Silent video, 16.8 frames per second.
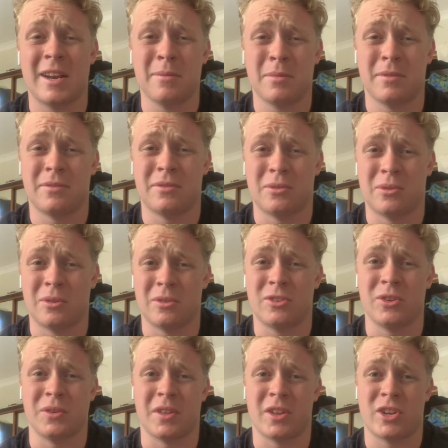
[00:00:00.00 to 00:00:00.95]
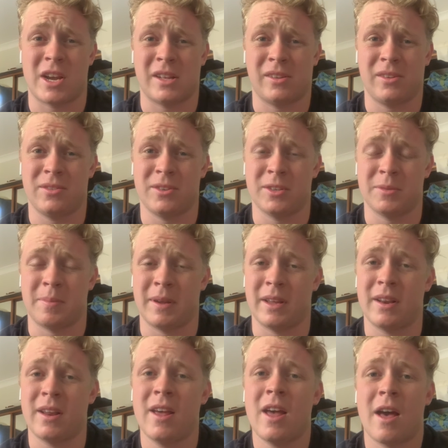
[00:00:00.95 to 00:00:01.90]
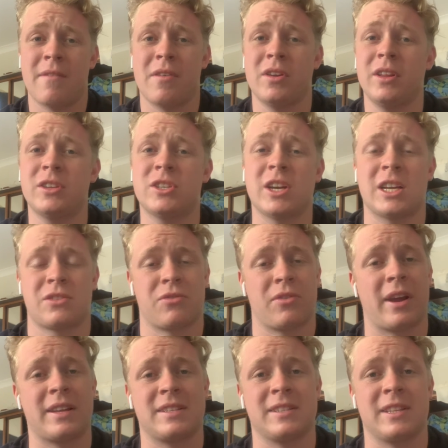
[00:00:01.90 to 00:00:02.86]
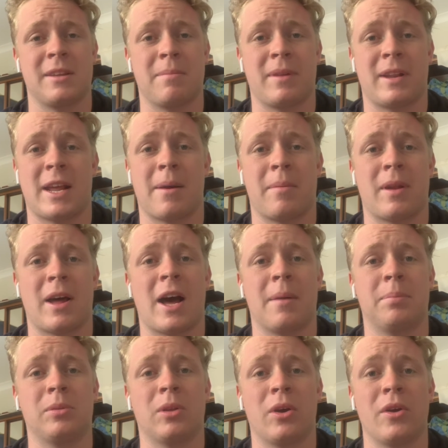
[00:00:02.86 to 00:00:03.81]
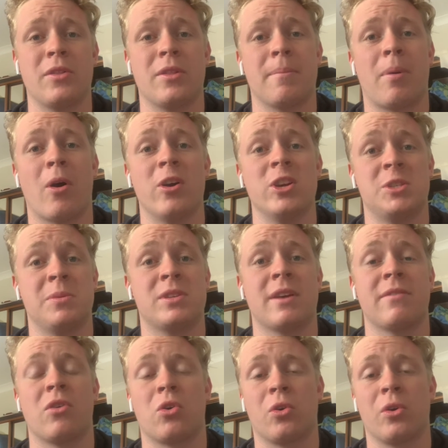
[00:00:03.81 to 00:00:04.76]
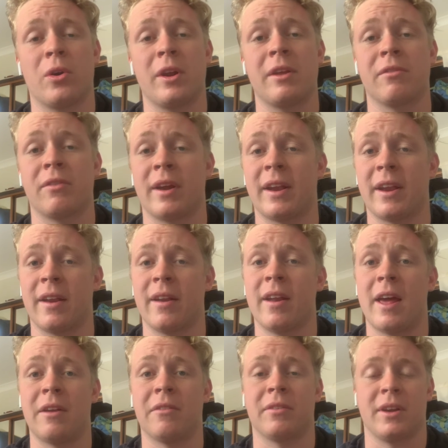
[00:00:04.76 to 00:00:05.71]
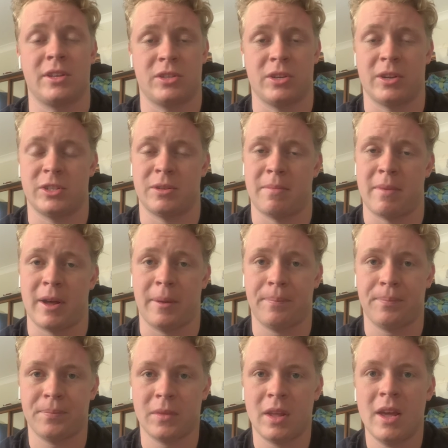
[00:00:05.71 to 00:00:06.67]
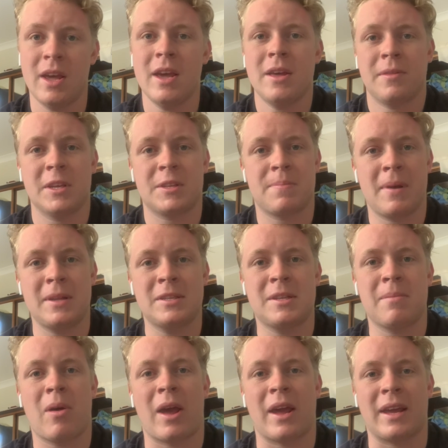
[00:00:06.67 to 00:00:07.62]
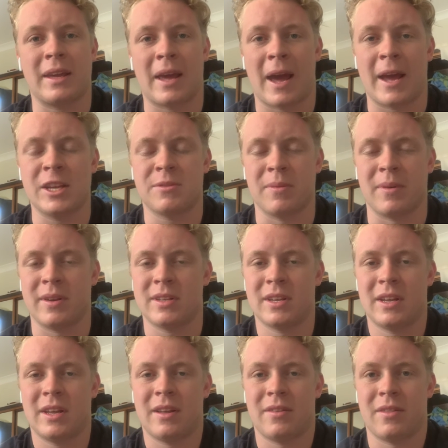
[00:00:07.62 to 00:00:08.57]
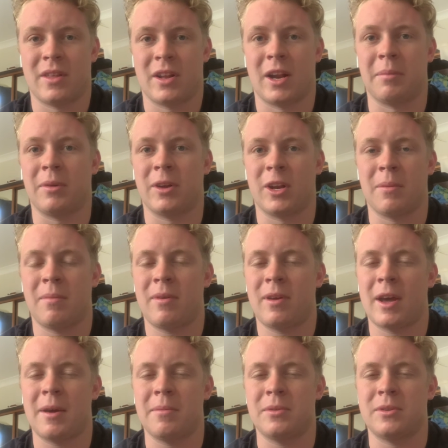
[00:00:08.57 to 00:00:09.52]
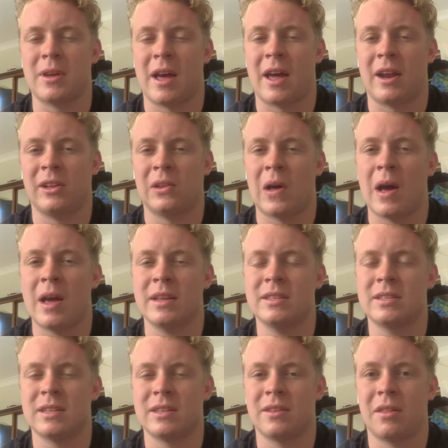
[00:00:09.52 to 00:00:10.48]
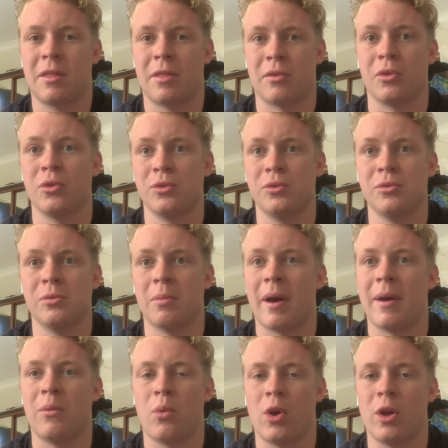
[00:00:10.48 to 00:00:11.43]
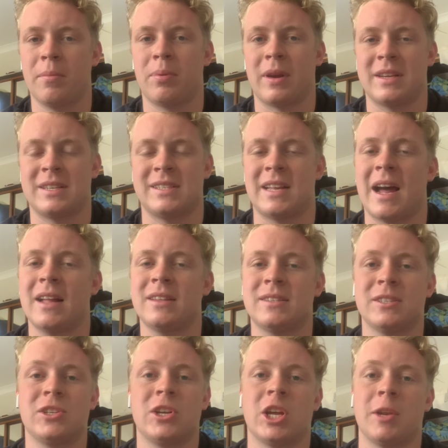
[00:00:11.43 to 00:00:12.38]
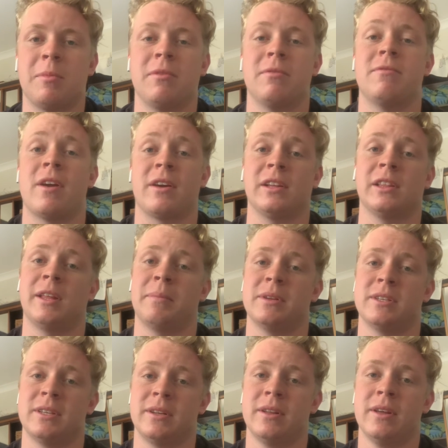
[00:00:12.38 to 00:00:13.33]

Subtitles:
before during the challenges bit, I've only just recently been able to upload the posts which I've already written and researched about. This means that my engagement that I'm going to be able to analyze through my WordPress stats is going to be very limited.